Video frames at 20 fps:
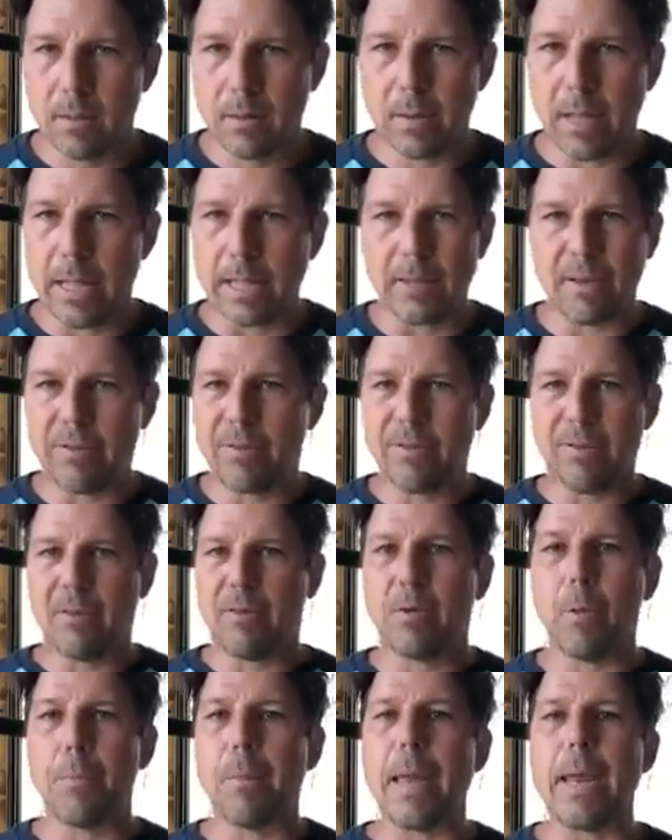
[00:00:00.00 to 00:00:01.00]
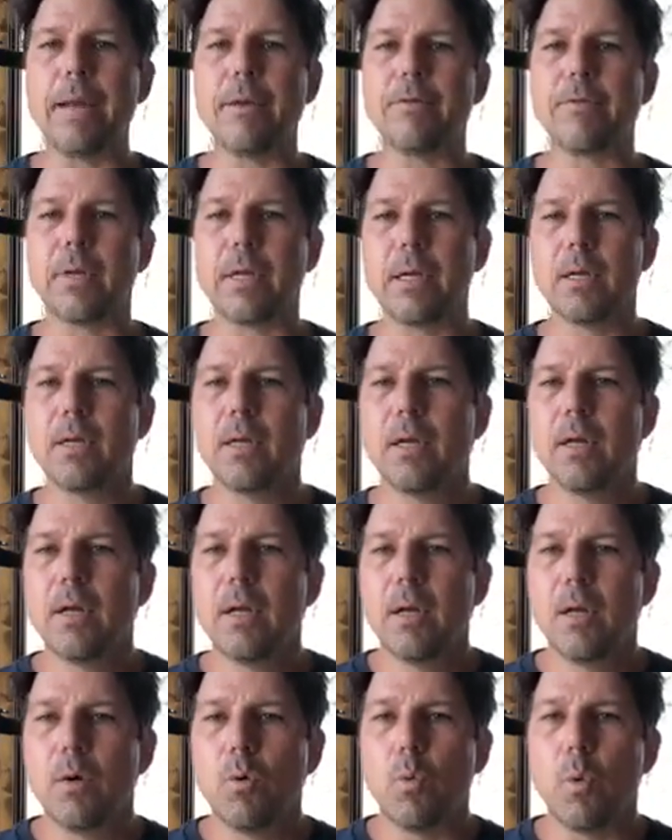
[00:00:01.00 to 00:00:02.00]
Like this, it's amazing
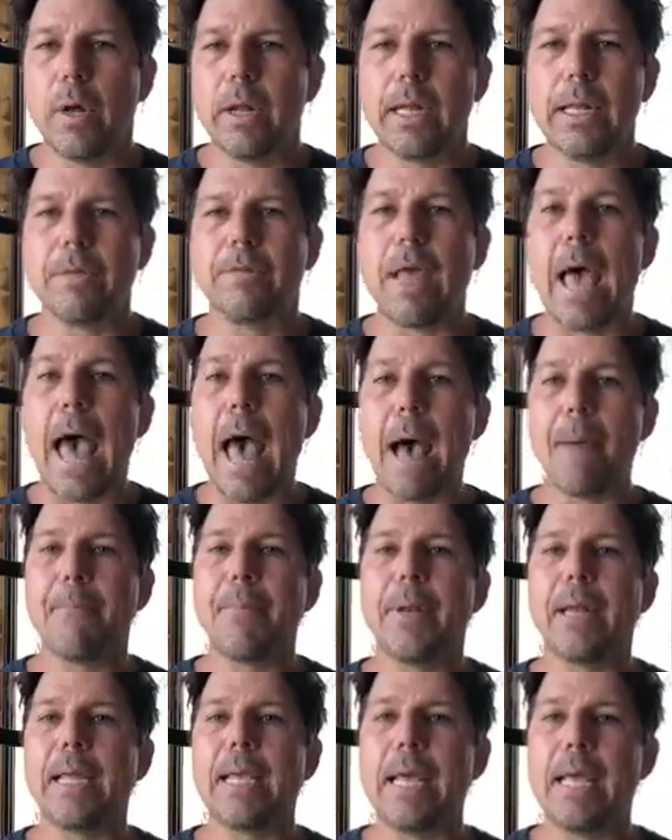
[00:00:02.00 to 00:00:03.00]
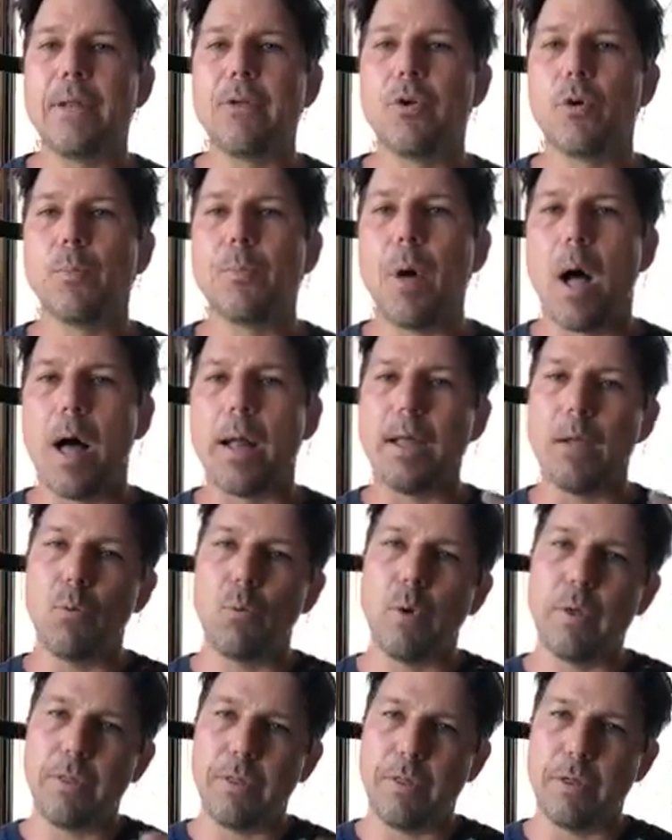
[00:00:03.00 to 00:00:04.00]
what is happening in your body
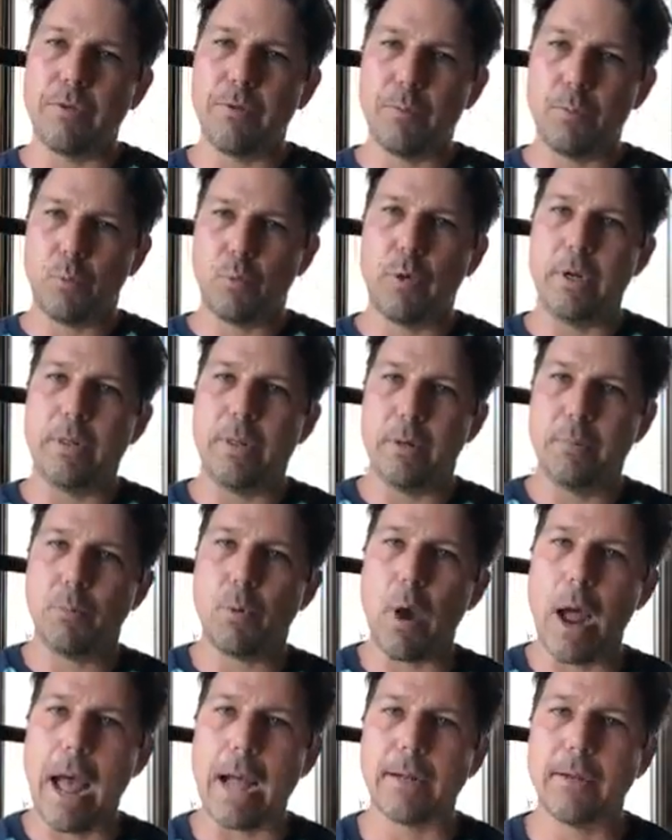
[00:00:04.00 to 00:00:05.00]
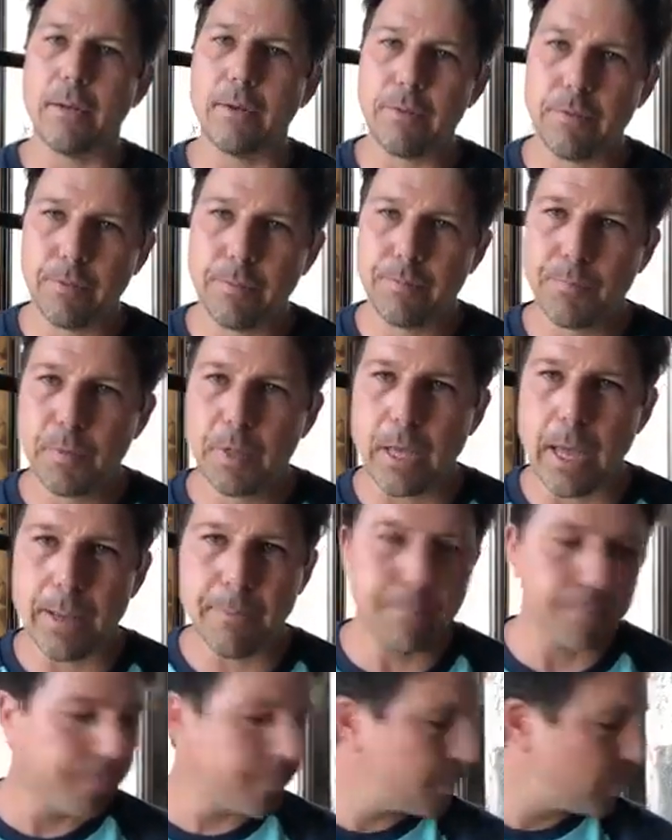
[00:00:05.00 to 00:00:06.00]
with this breathing practice.
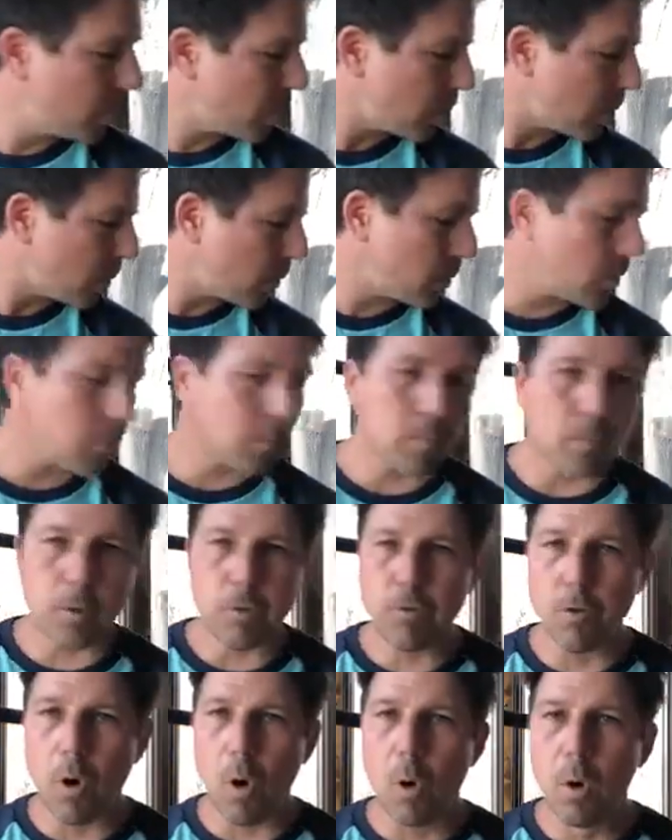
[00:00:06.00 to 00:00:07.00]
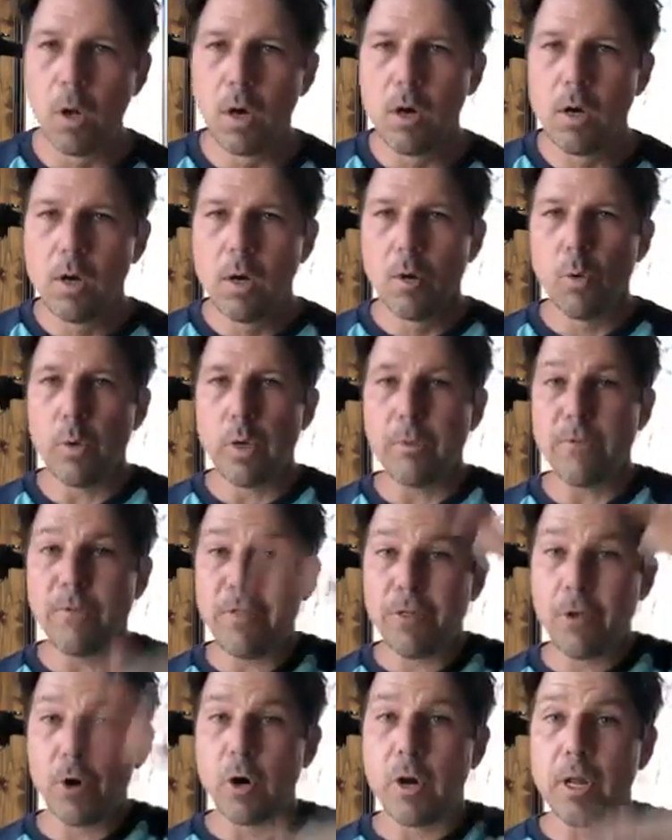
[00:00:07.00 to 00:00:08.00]
Okay? So we
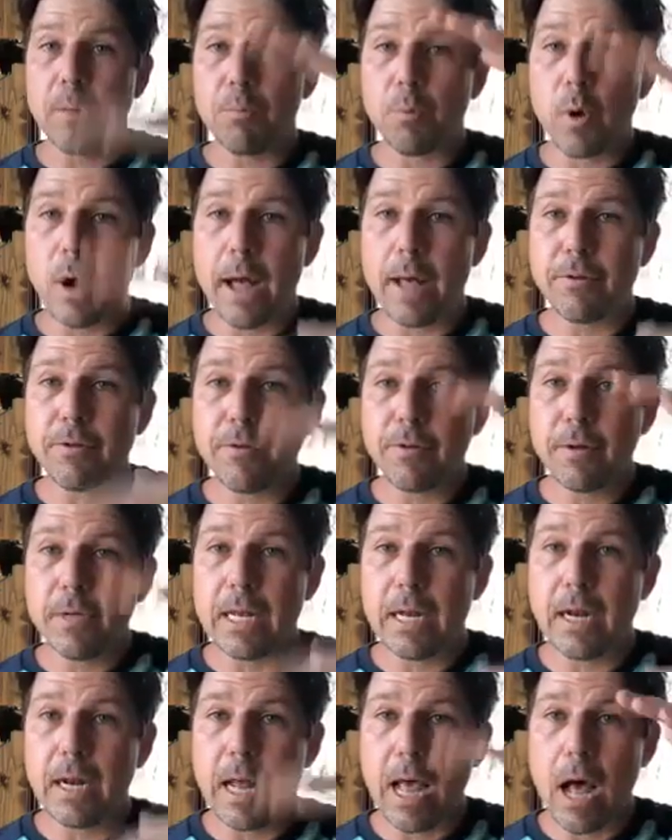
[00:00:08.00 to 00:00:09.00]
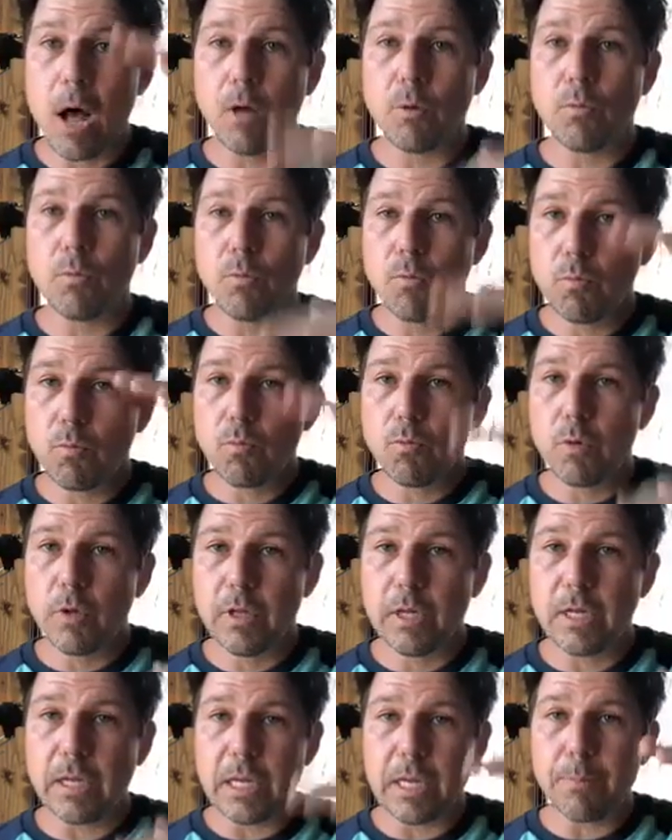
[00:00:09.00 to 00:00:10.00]
30 breaths in and out.
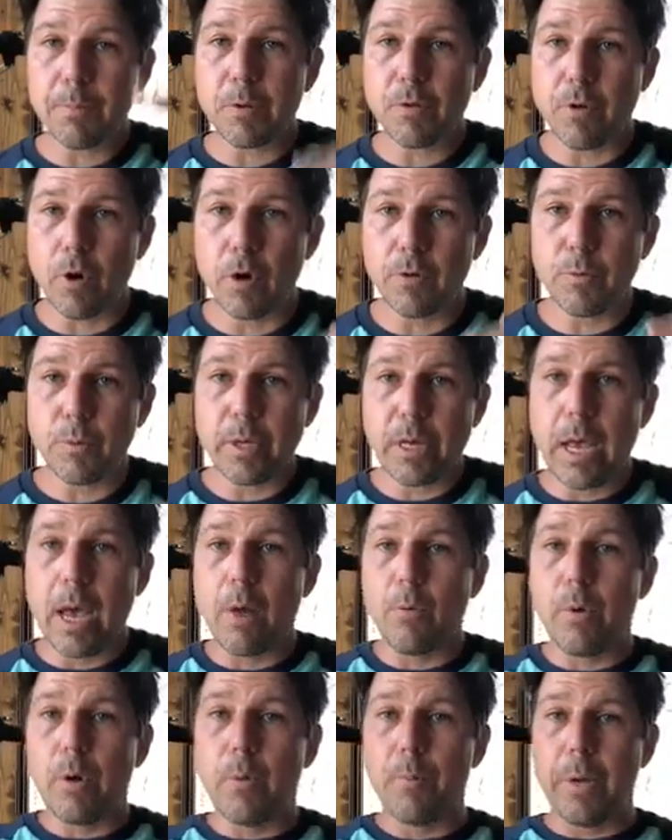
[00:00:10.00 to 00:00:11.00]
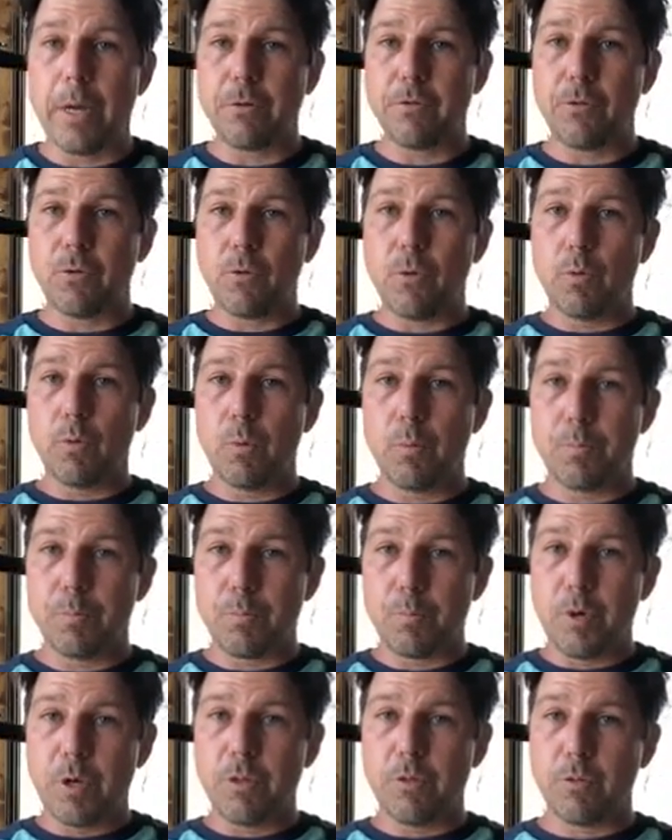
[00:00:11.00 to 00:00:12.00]
Really deep, as hard as we can. We're gonna make sure we're
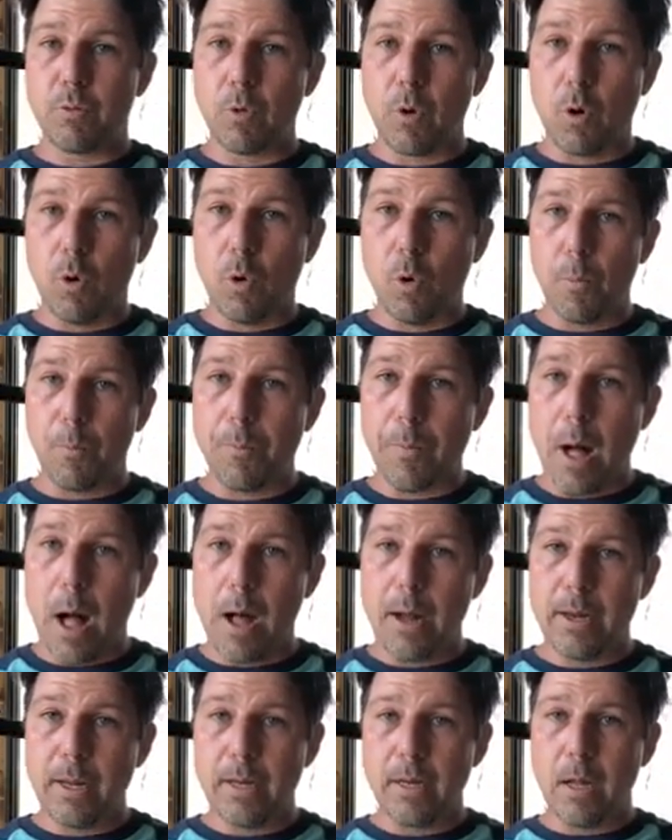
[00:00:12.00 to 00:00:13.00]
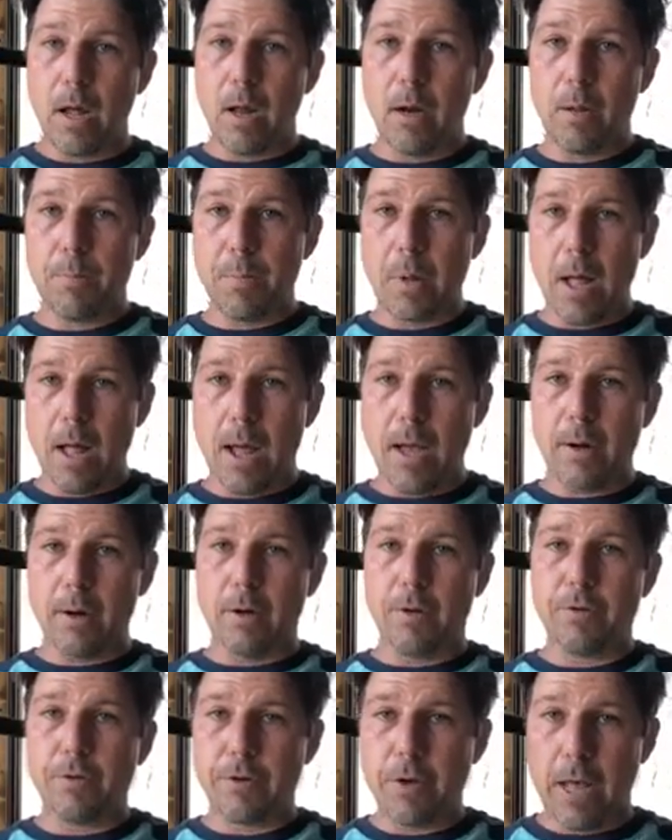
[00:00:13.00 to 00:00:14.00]
breathing through our whole body, not up high in
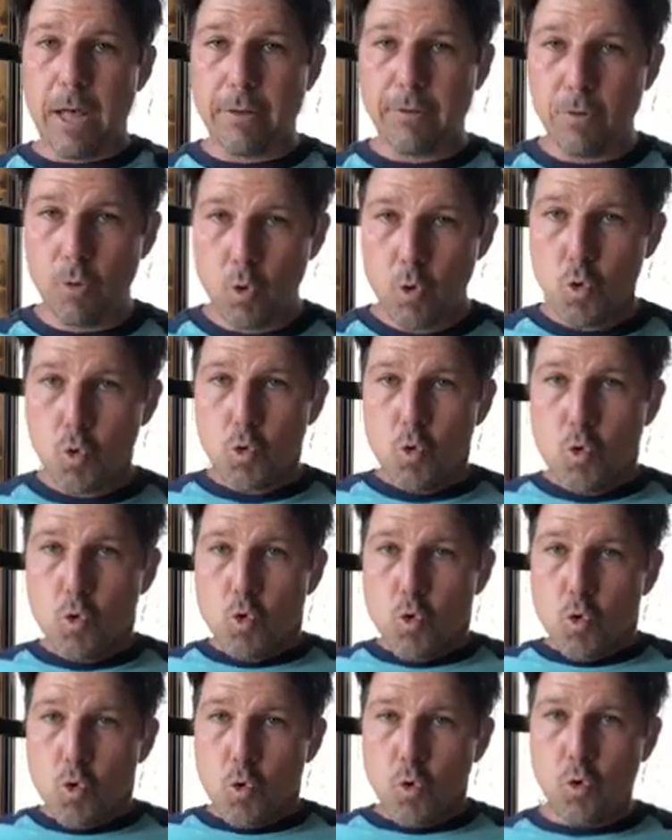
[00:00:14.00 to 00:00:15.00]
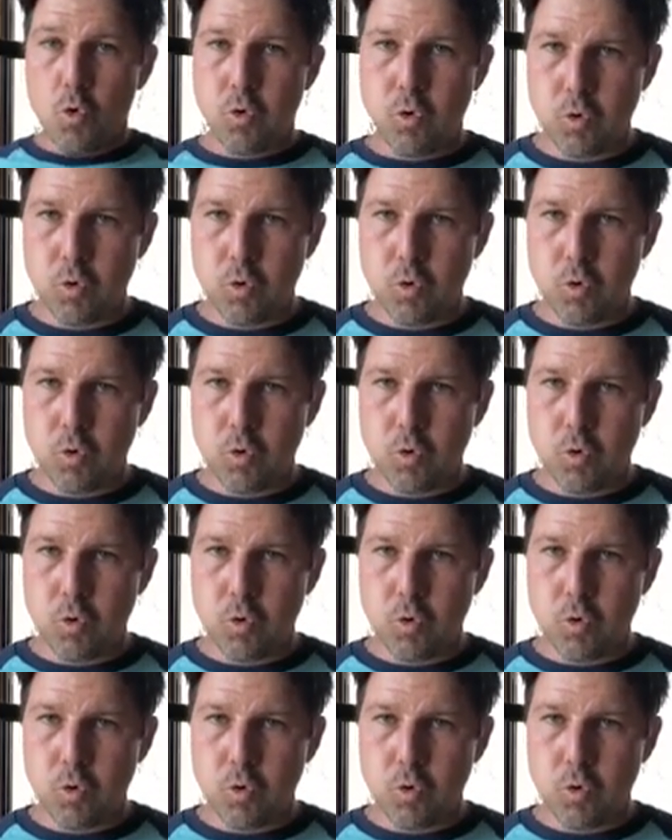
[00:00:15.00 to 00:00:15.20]
our chest.